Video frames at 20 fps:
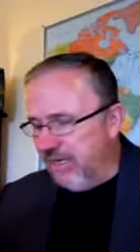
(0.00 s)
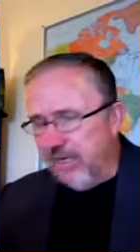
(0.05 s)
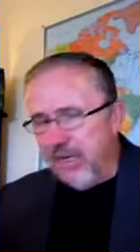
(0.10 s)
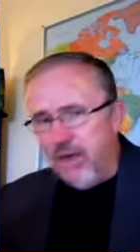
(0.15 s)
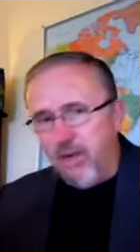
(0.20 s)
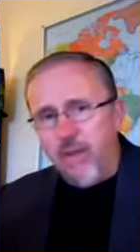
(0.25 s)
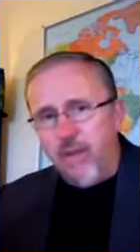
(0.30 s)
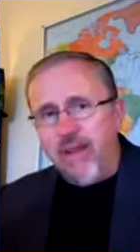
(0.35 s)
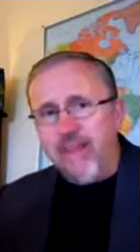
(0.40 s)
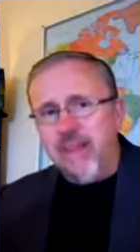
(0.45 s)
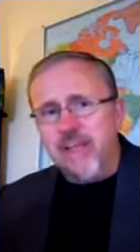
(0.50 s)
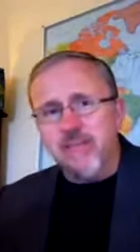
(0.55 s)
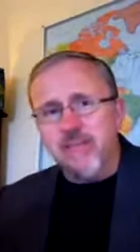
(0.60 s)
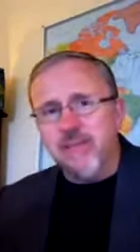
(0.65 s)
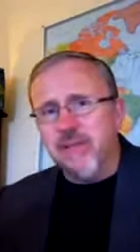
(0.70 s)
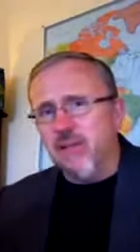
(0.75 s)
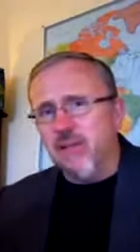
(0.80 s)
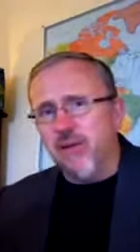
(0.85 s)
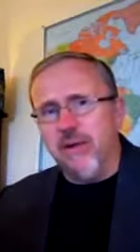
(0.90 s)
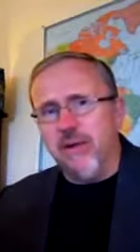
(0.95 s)
Now, while that's
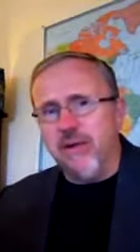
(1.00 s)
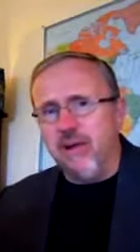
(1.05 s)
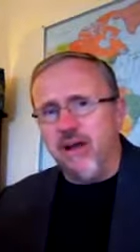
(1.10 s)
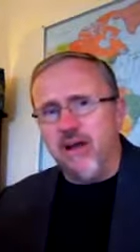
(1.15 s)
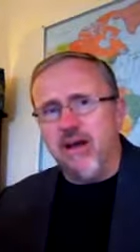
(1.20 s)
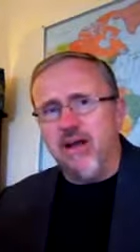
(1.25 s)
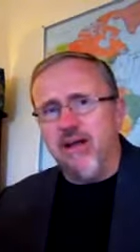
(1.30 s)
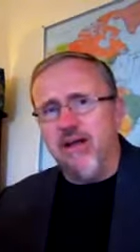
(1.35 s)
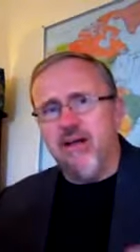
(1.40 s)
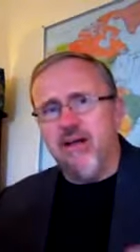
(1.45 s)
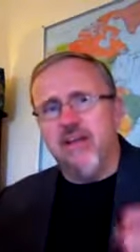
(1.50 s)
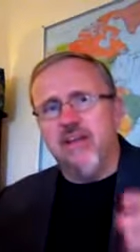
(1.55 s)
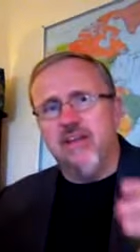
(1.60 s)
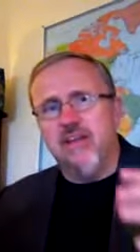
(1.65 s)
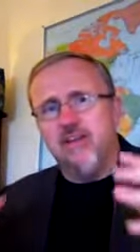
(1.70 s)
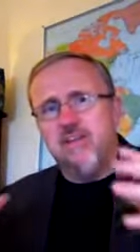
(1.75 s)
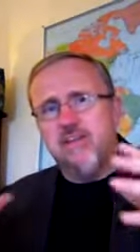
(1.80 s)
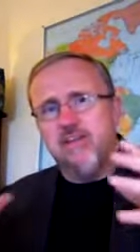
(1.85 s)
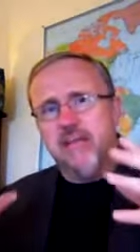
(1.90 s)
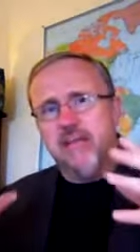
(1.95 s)
been going on,
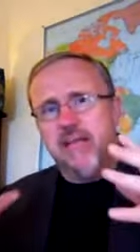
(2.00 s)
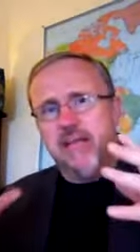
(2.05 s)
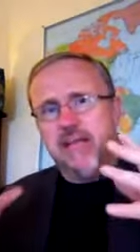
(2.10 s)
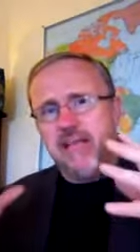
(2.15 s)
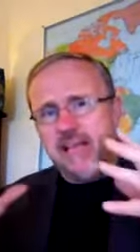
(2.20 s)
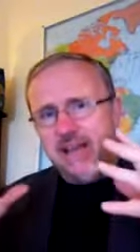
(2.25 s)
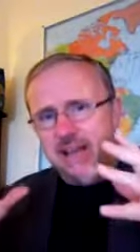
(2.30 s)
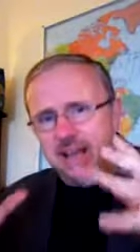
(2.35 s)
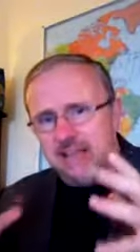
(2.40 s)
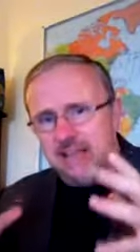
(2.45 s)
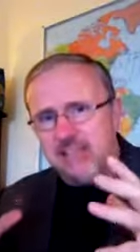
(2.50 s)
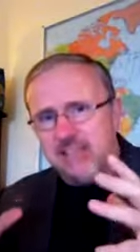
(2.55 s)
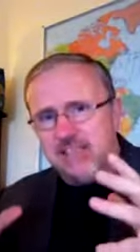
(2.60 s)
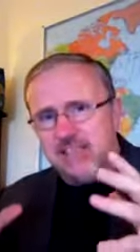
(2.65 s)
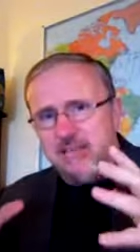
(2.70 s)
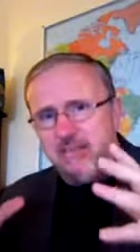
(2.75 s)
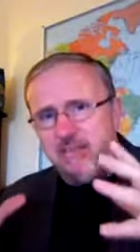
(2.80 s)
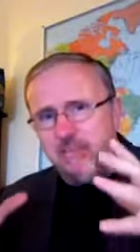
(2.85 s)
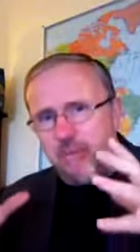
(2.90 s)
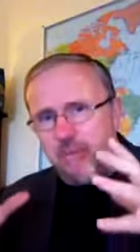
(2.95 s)
there's been a
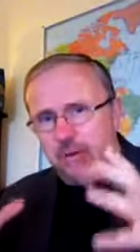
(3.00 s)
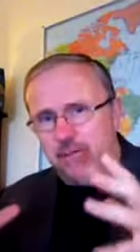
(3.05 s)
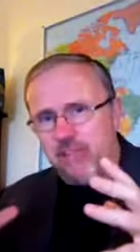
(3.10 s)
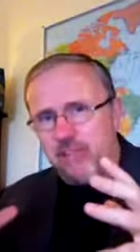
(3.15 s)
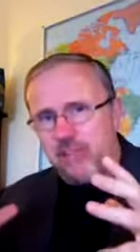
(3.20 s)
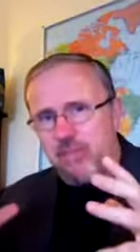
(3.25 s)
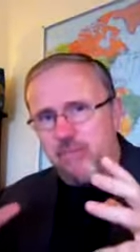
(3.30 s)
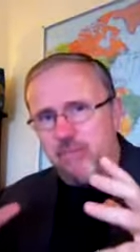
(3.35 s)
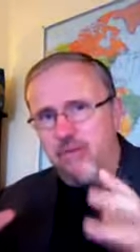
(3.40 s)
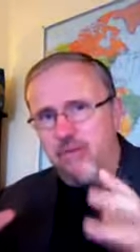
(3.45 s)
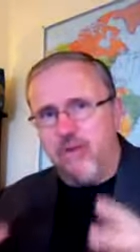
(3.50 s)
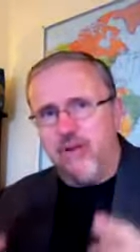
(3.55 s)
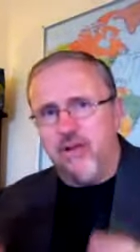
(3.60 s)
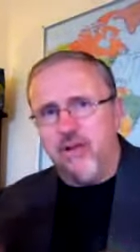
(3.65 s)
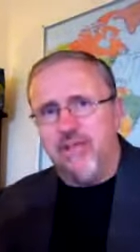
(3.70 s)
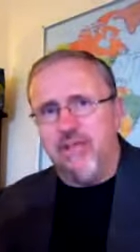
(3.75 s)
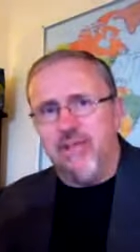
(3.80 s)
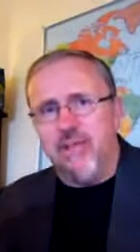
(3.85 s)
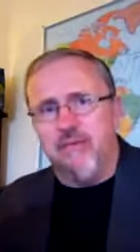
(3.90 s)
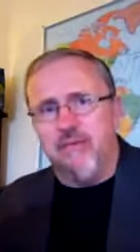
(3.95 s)
constant pressure put
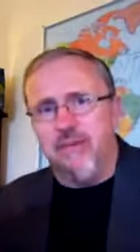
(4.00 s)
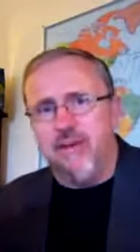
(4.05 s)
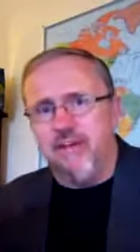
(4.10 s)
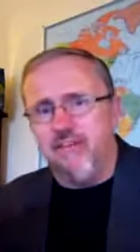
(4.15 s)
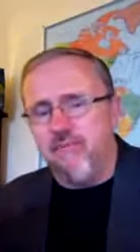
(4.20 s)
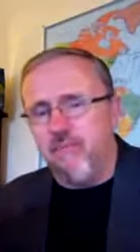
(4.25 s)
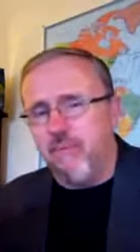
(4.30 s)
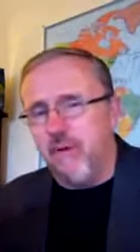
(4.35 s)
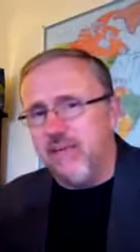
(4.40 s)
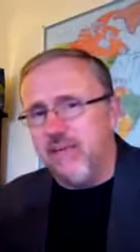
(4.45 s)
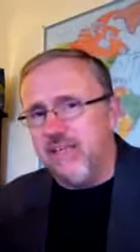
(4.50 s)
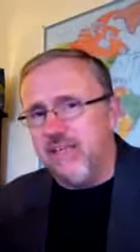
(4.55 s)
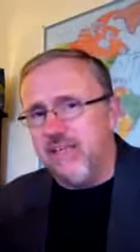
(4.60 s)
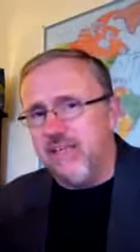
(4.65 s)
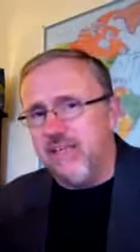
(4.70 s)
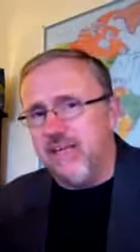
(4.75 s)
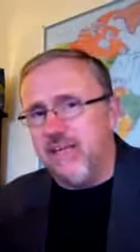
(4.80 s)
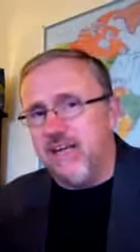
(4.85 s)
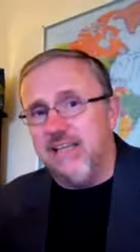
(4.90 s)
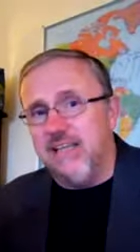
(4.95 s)
on to get rid of
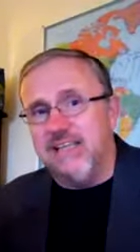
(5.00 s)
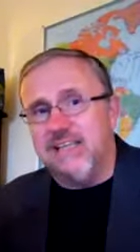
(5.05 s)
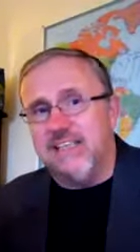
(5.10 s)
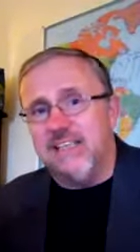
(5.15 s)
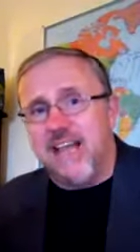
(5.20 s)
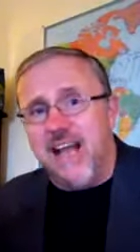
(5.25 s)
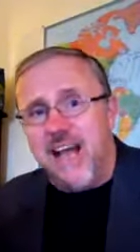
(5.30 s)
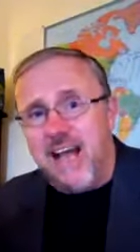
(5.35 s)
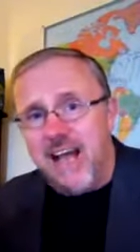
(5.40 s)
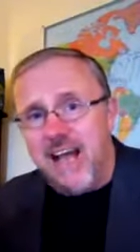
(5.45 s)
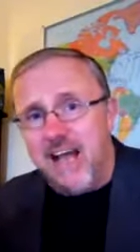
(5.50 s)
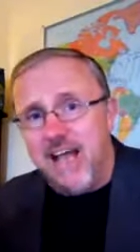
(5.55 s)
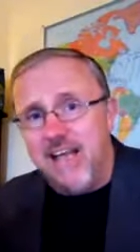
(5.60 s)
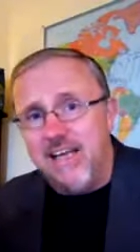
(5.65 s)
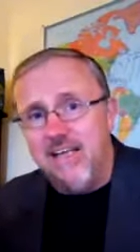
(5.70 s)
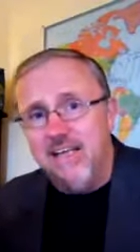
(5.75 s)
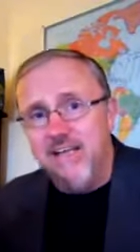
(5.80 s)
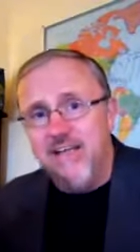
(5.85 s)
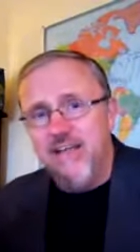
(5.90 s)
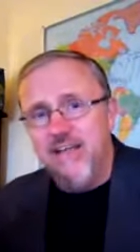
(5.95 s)
President
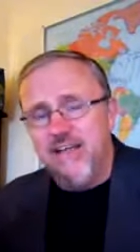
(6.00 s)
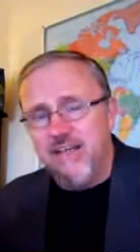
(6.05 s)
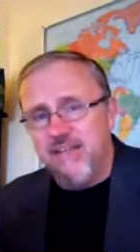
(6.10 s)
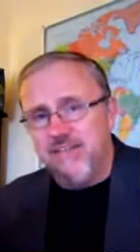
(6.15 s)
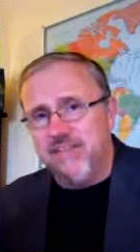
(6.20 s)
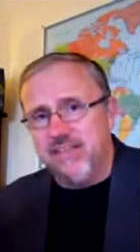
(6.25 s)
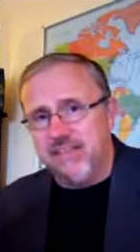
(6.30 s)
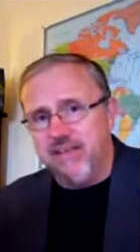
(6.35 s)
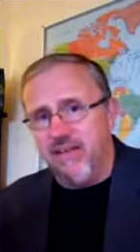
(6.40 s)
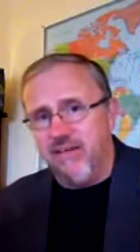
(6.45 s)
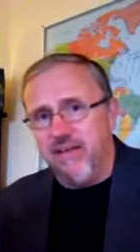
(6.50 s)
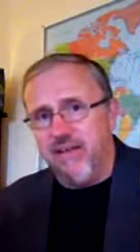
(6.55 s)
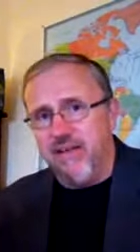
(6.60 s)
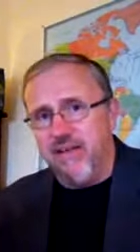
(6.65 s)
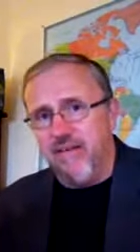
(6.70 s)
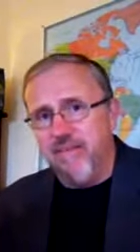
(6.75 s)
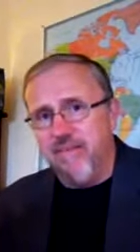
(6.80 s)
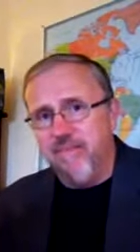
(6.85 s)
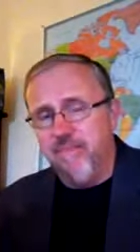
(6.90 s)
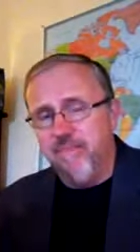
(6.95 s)
Assad of
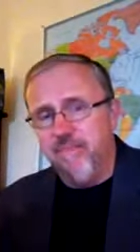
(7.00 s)
Syria